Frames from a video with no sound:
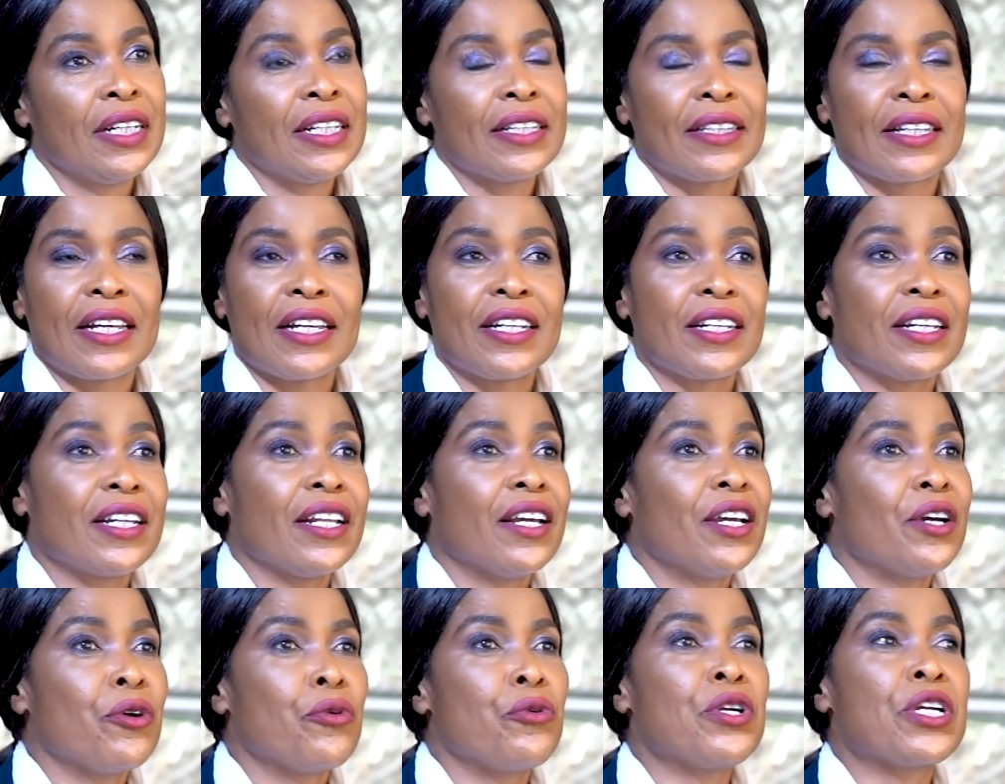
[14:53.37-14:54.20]
Then
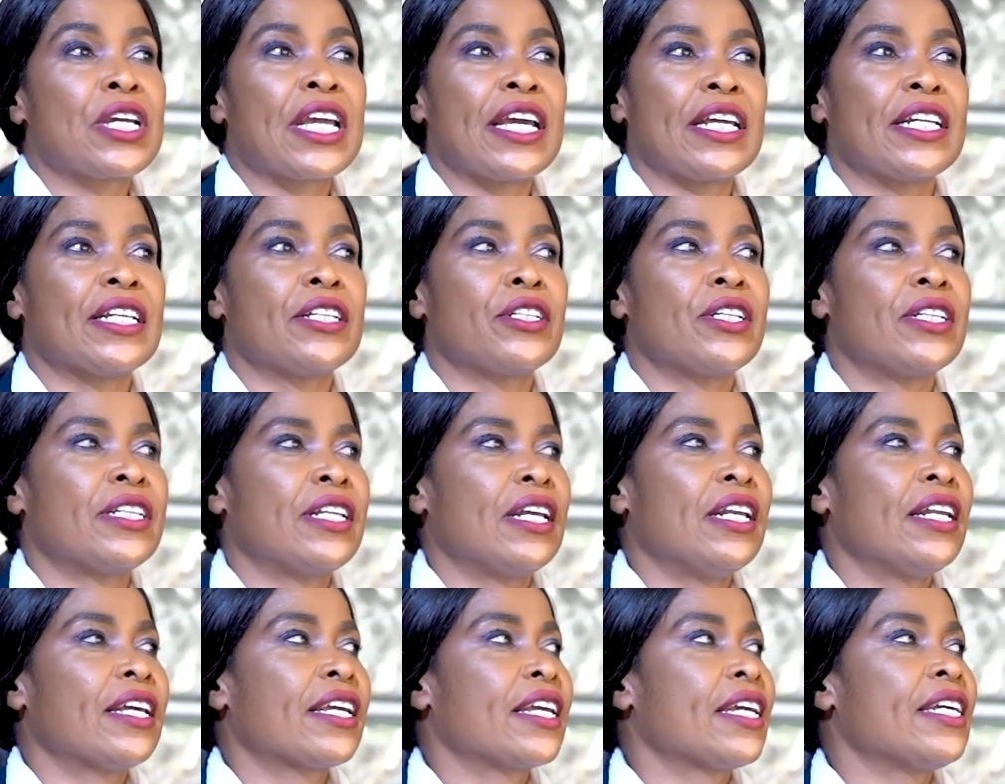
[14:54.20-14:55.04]
we can
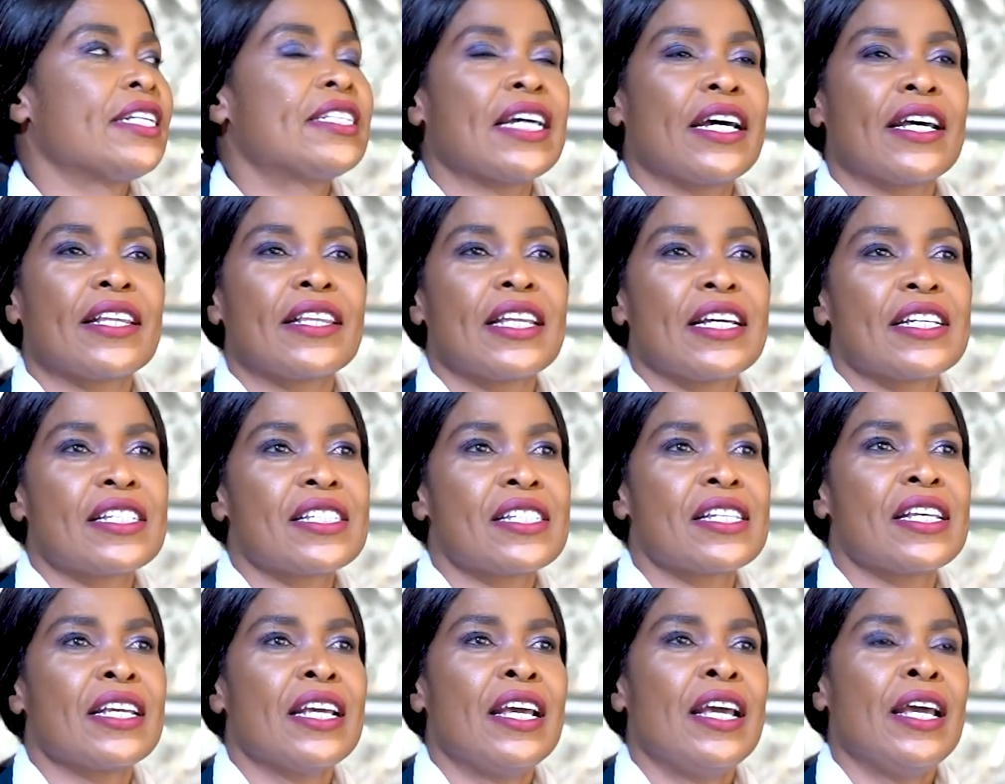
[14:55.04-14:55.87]
delegate
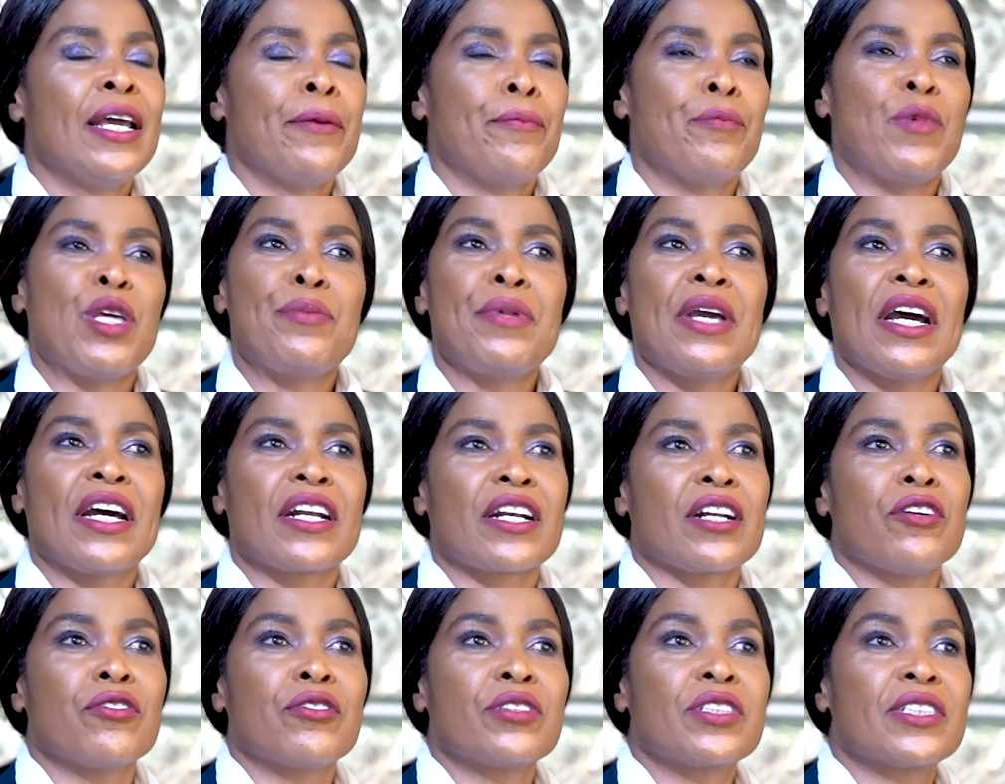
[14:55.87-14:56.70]
others, maybe
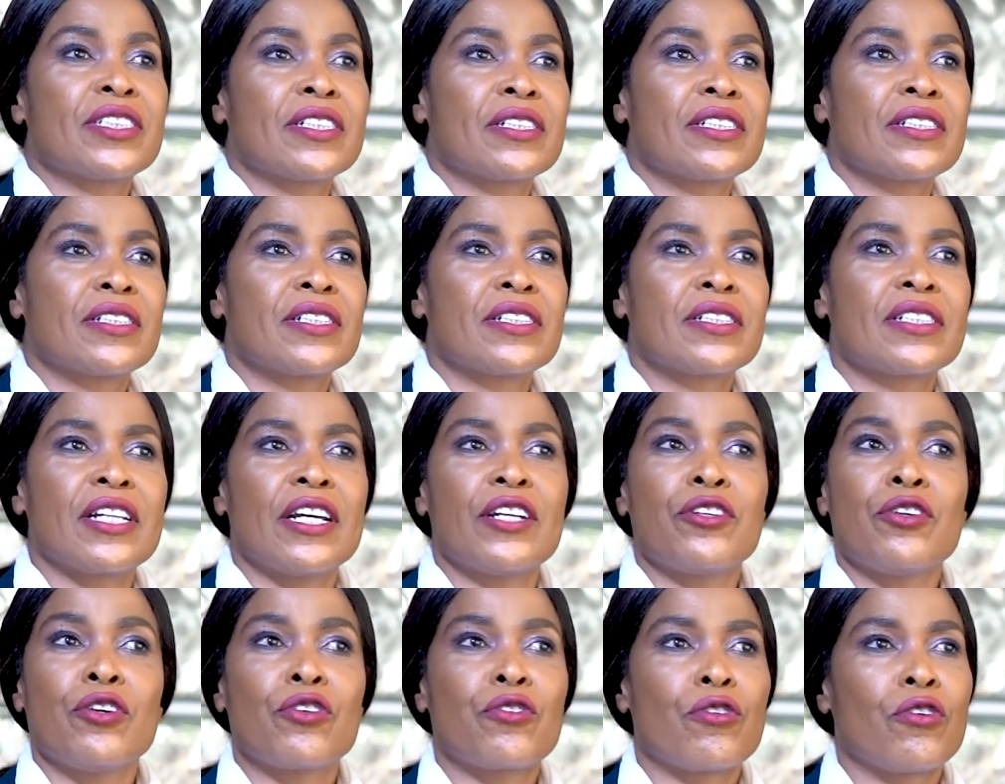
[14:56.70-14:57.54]
around
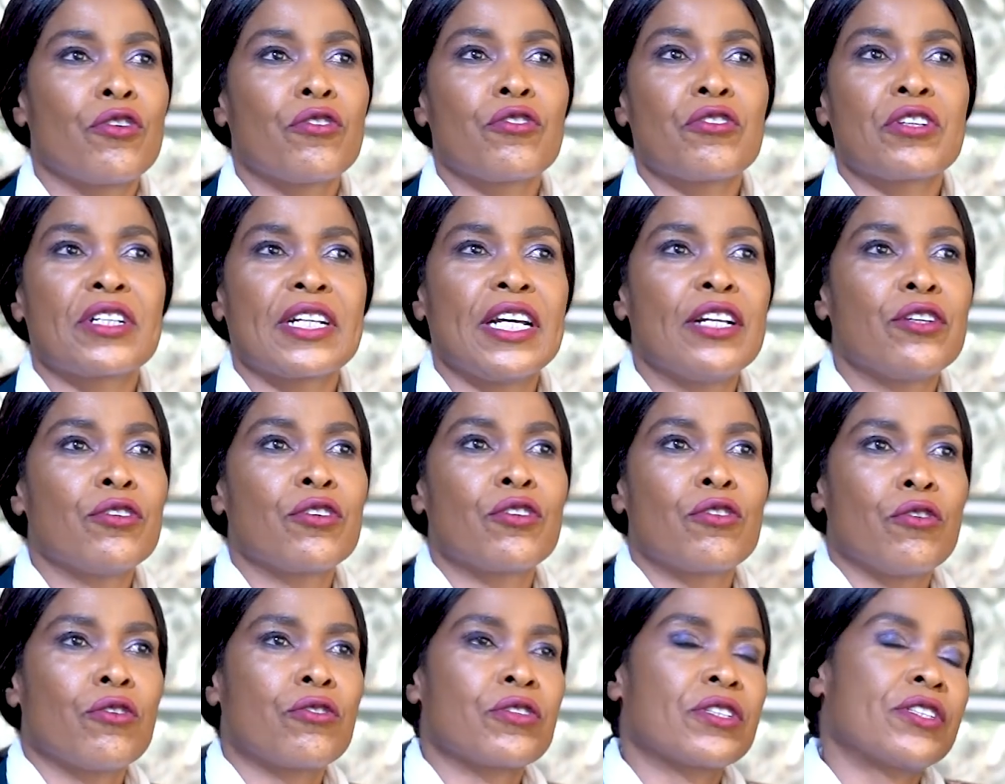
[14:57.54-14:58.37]
10 o'clock or 9
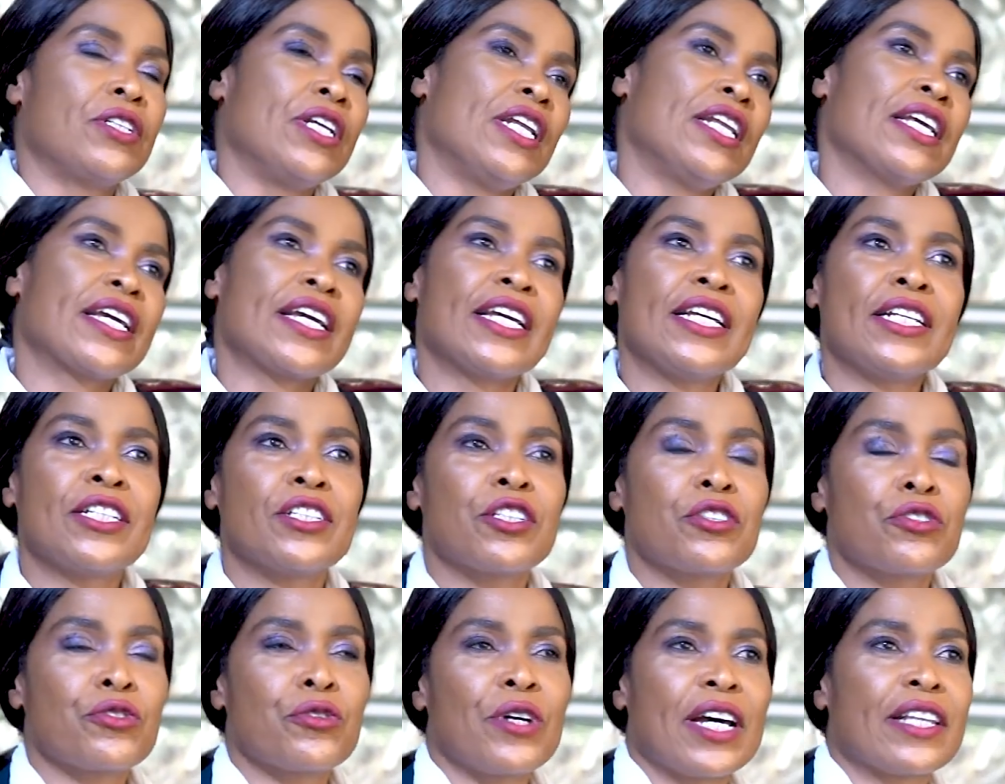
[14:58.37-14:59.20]
o'clock, delegate
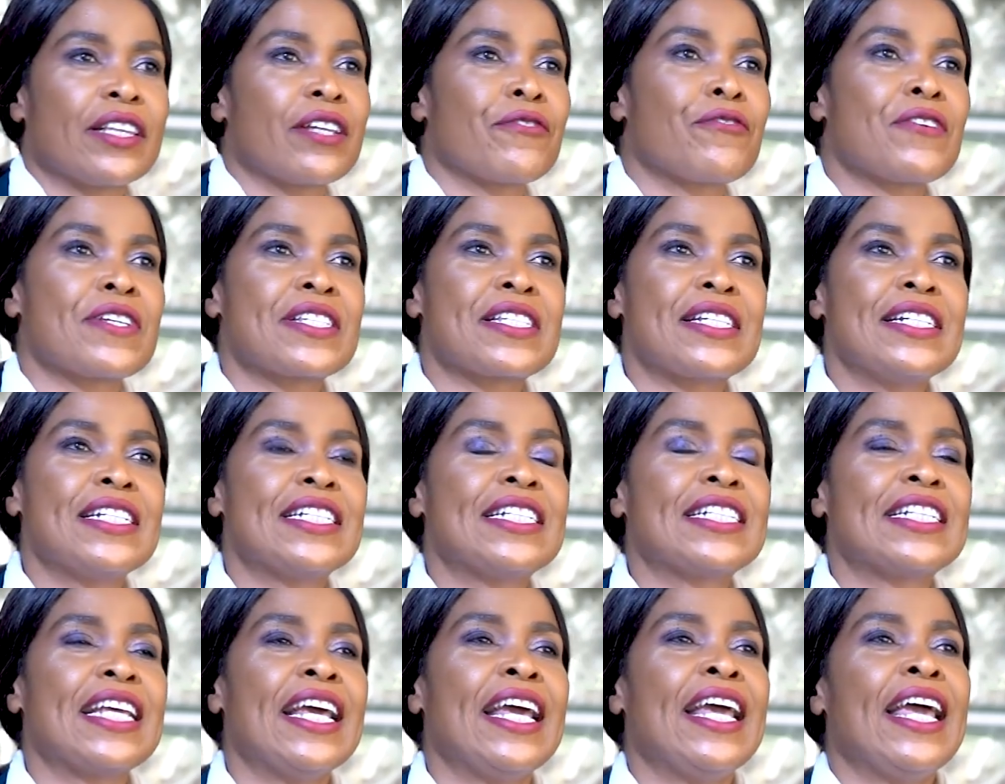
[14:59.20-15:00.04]
to other
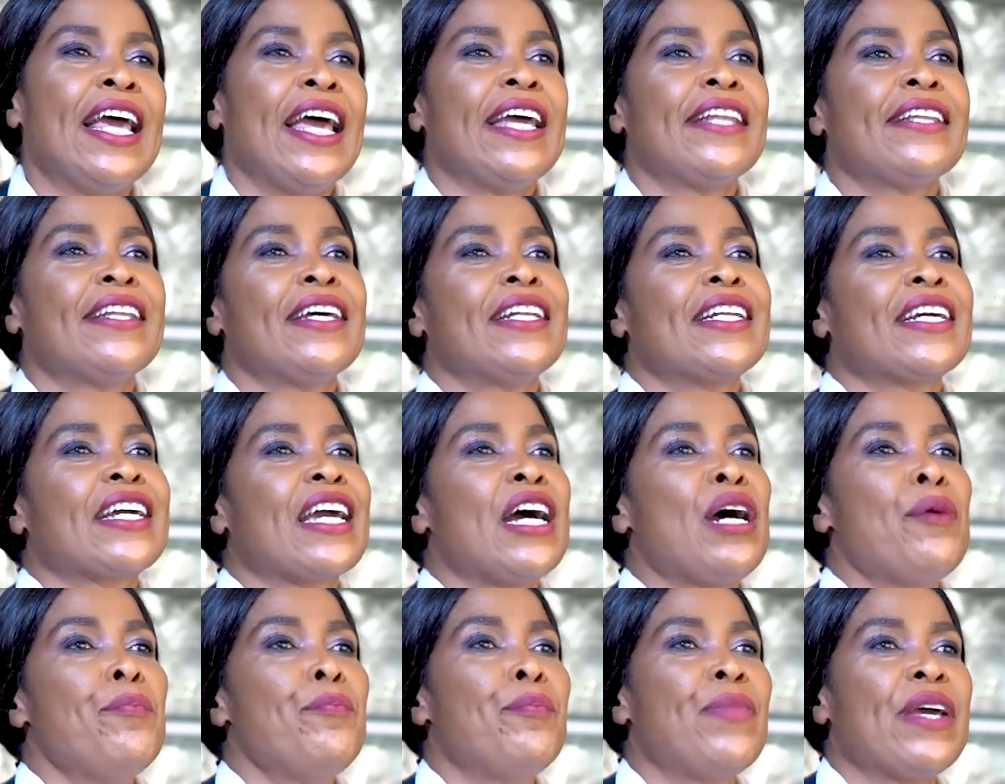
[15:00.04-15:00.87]
facilities, and then
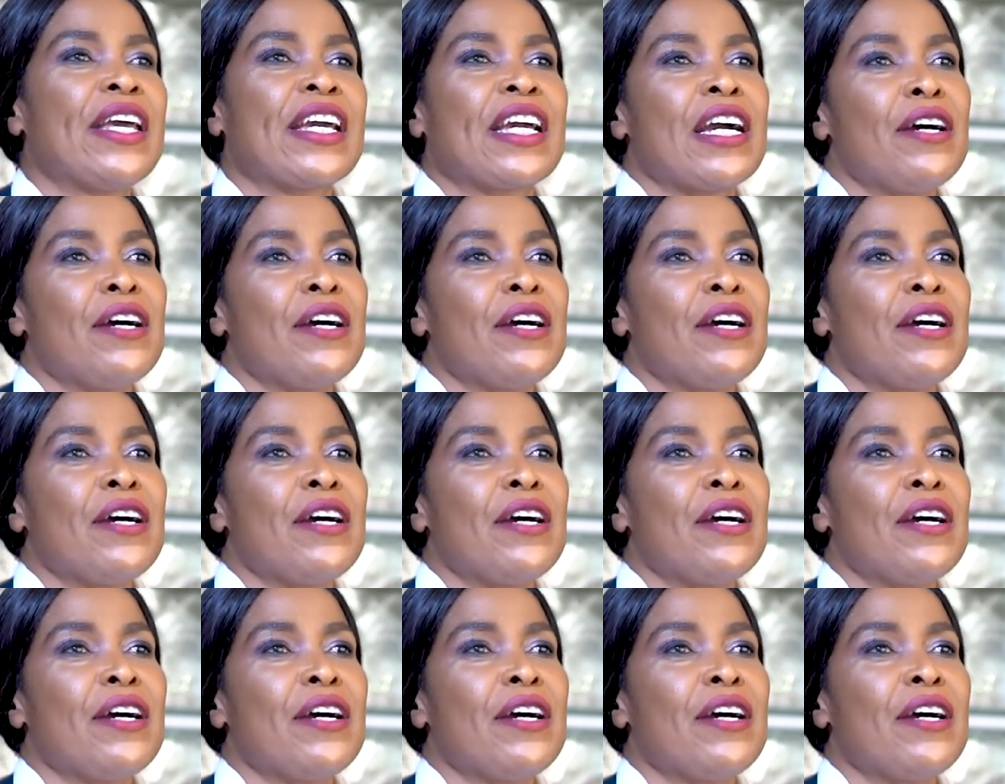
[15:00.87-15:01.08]
come back